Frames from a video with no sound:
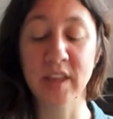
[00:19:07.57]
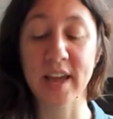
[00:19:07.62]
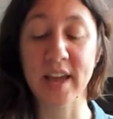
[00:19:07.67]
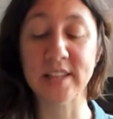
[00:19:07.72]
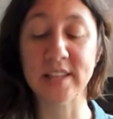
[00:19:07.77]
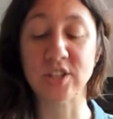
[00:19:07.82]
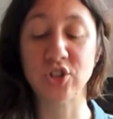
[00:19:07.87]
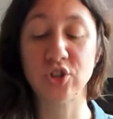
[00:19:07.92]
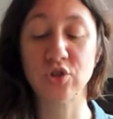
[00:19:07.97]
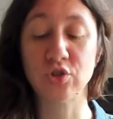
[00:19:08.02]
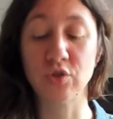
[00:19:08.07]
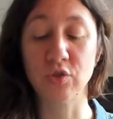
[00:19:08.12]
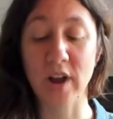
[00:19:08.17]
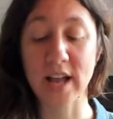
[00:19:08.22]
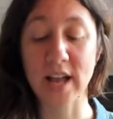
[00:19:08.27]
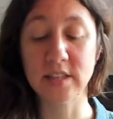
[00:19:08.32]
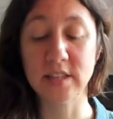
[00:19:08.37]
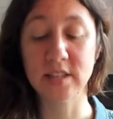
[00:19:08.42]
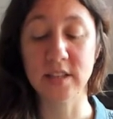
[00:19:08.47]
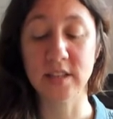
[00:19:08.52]
it's
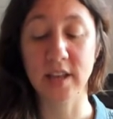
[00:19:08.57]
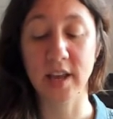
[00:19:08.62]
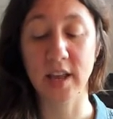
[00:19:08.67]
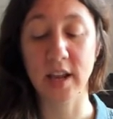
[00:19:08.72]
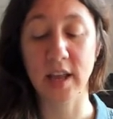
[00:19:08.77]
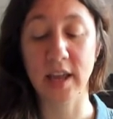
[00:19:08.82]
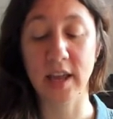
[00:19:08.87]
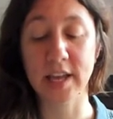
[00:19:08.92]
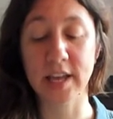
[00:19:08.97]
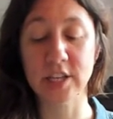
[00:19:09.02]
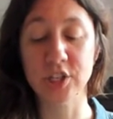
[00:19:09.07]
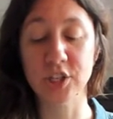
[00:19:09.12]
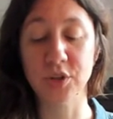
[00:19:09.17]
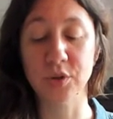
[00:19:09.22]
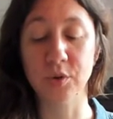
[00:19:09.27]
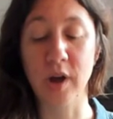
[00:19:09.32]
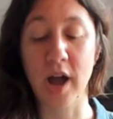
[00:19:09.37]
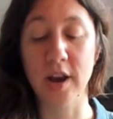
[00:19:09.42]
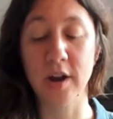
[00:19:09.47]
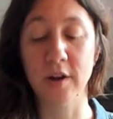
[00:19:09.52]
translating into
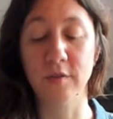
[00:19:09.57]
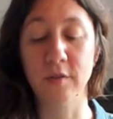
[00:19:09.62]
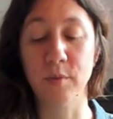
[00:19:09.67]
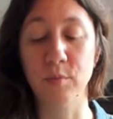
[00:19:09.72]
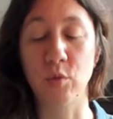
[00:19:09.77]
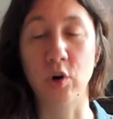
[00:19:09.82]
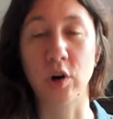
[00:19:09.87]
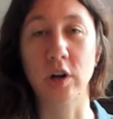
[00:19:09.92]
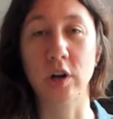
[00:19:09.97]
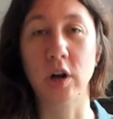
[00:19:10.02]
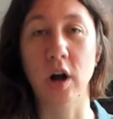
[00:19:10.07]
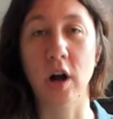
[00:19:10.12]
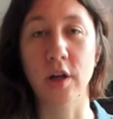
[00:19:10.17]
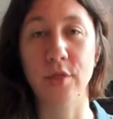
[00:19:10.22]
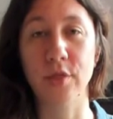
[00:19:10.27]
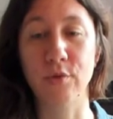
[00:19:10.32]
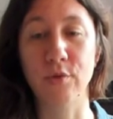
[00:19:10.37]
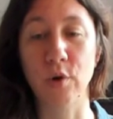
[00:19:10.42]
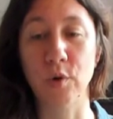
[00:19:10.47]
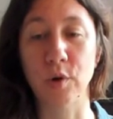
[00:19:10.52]
kind of a more
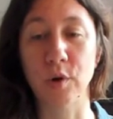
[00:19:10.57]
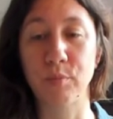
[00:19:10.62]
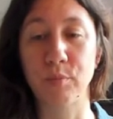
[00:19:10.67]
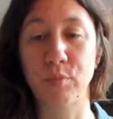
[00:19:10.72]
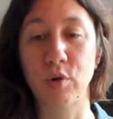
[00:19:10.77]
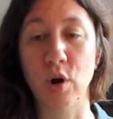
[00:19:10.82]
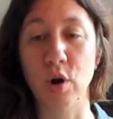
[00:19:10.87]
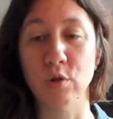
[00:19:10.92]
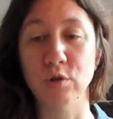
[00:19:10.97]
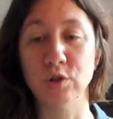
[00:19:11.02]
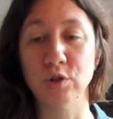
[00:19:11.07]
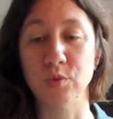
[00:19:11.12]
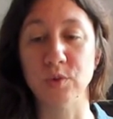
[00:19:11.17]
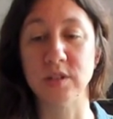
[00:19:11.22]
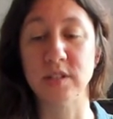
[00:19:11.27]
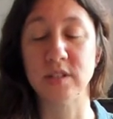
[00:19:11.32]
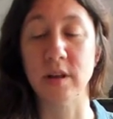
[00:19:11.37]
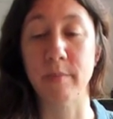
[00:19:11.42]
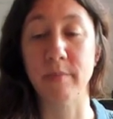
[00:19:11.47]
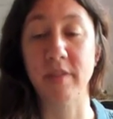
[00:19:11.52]
cutthroat approach with
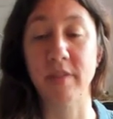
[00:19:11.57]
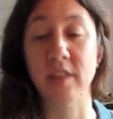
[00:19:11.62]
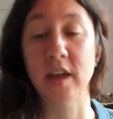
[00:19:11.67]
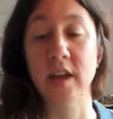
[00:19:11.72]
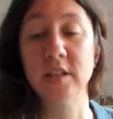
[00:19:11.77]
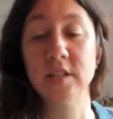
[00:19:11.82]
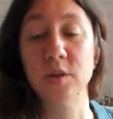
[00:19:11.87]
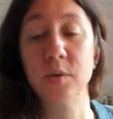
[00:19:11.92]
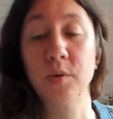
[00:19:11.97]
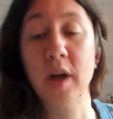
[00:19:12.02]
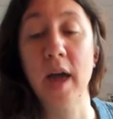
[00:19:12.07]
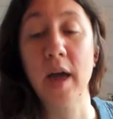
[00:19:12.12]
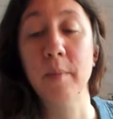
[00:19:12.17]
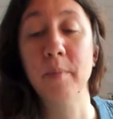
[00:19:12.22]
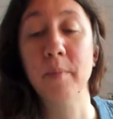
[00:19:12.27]
some things, okay?